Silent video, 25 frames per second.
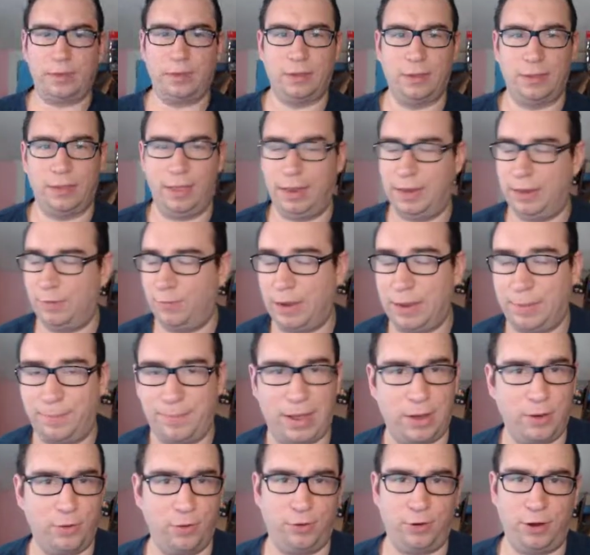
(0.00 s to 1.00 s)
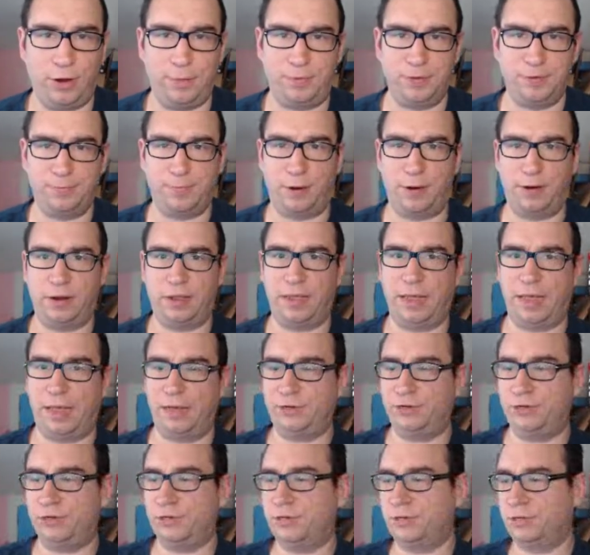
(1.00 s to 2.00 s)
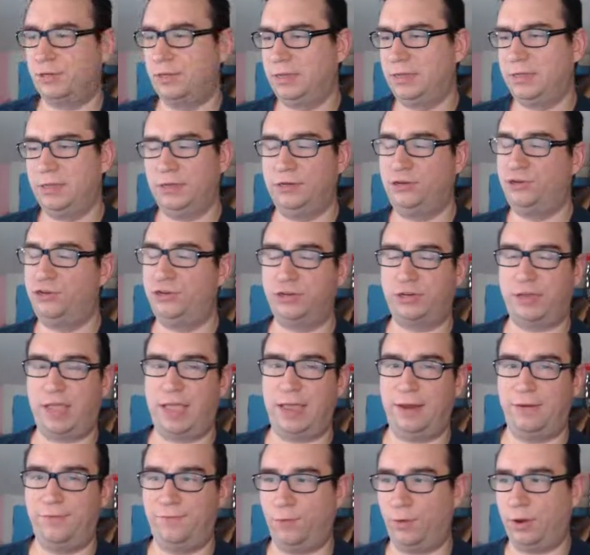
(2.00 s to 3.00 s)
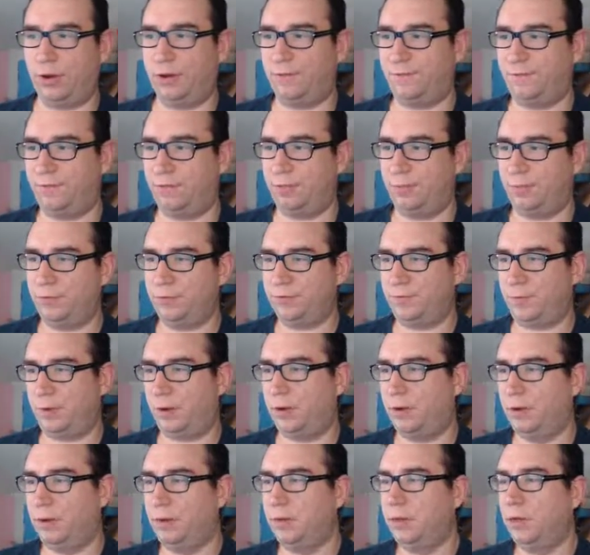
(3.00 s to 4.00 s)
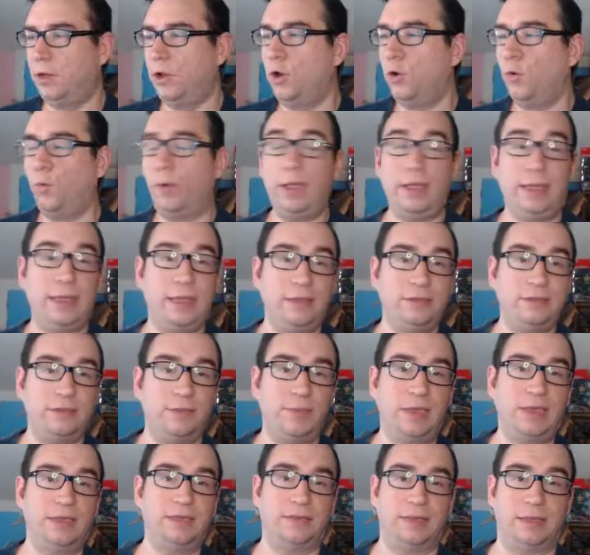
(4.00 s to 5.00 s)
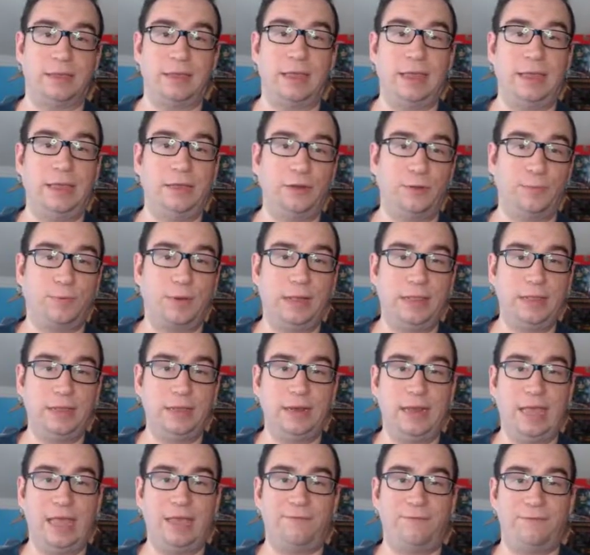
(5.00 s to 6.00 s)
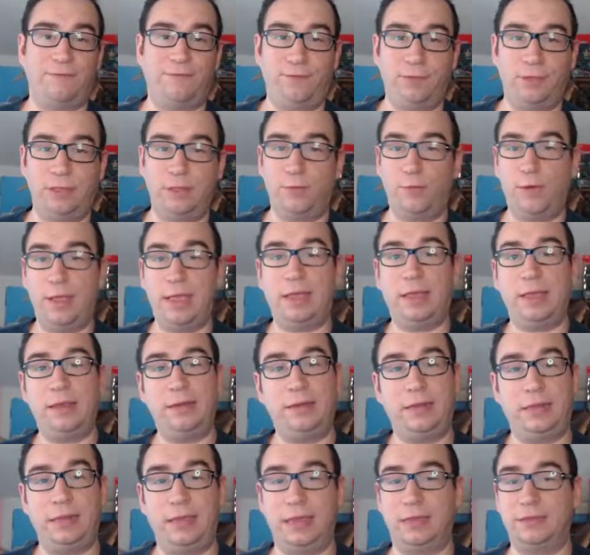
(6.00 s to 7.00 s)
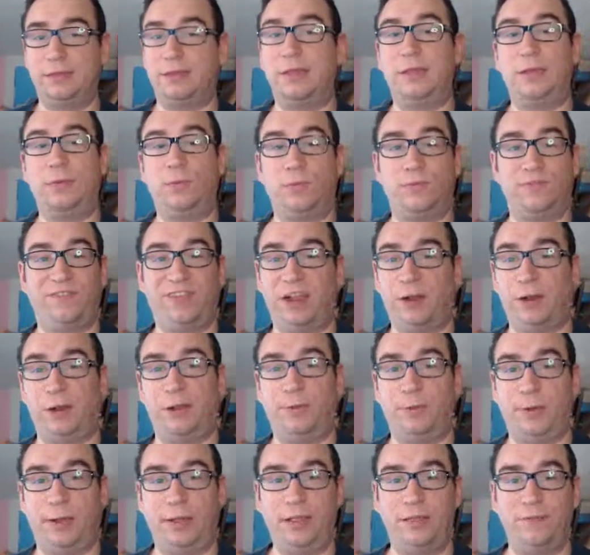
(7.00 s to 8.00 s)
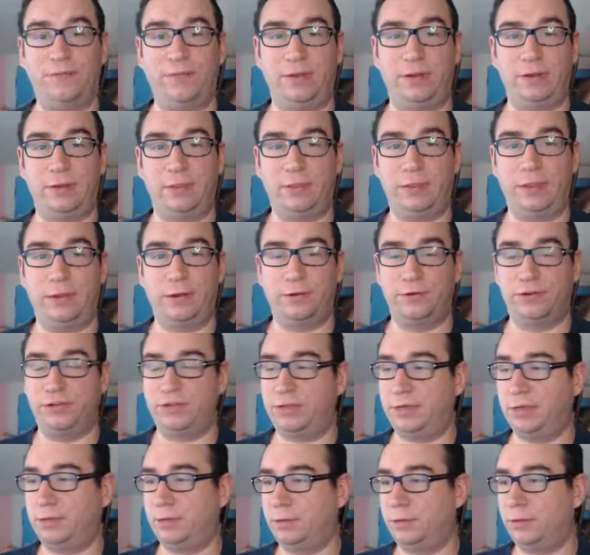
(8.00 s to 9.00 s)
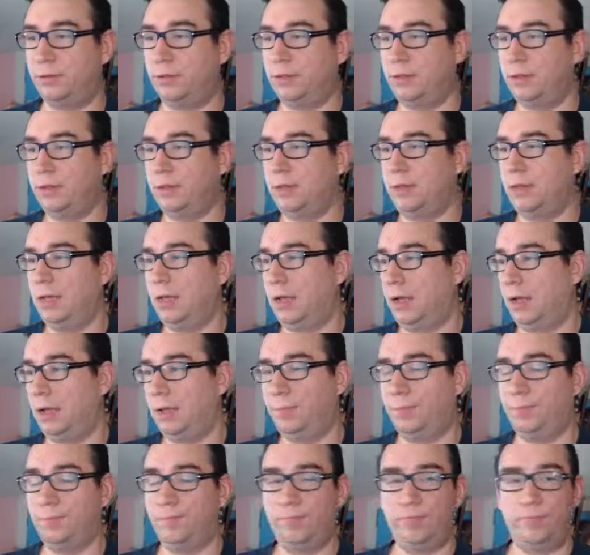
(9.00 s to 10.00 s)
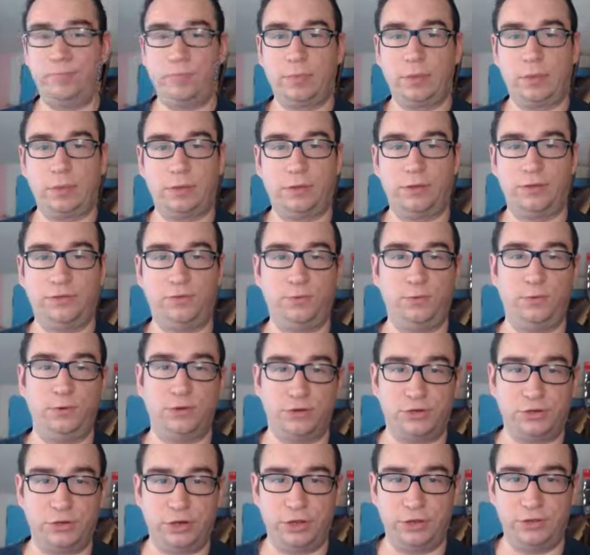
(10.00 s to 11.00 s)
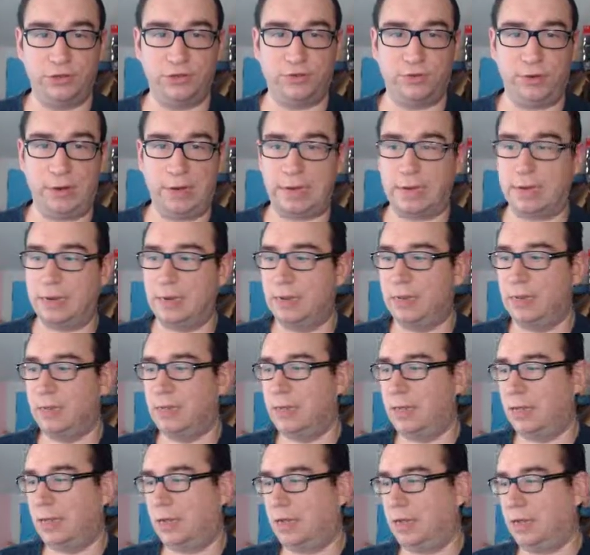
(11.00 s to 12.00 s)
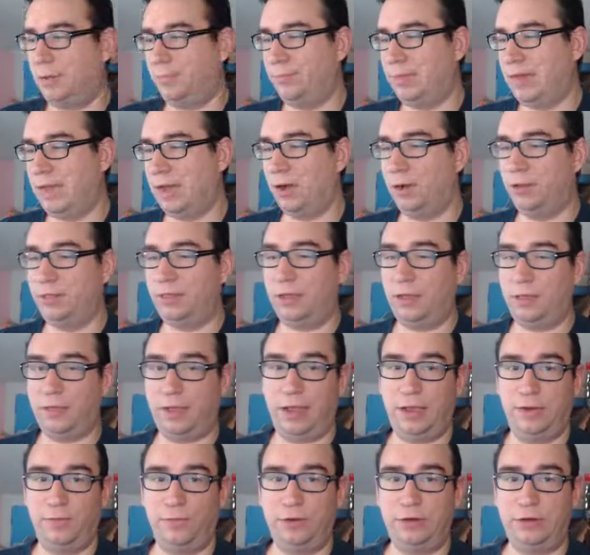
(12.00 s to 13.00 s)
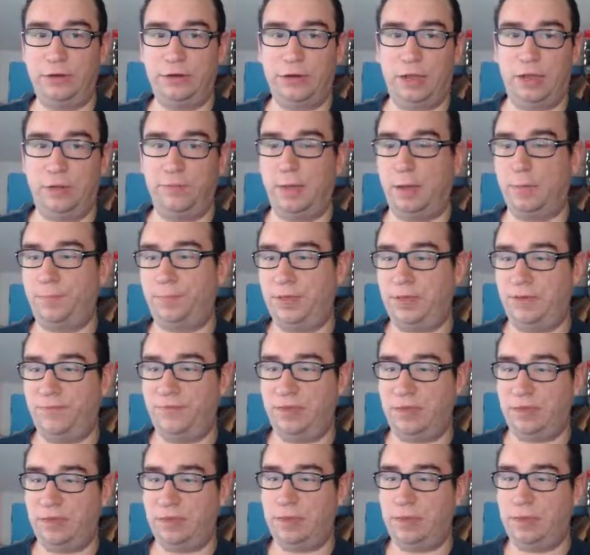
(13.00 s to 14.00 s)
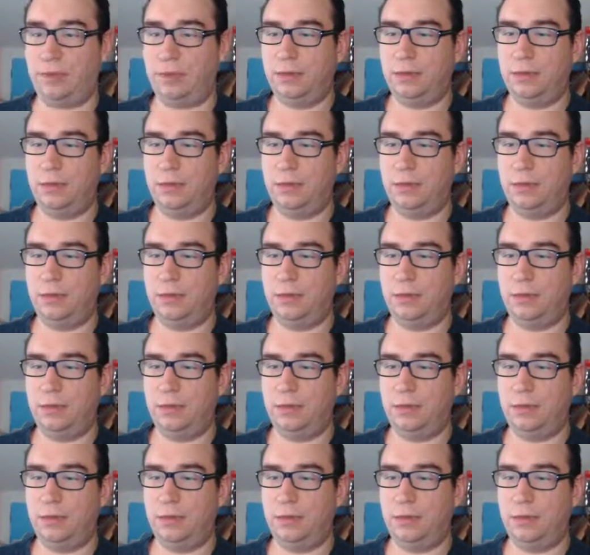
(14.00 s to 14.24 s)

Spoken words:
anyway, power creep is part of gachas. That you just can't avoid it for the most part. White King's amazing, and you're probably going to have him fully awakened. He has a very relevant leader skill, because Swoosh is great. Now, on the other hand, when you're talking about PvE,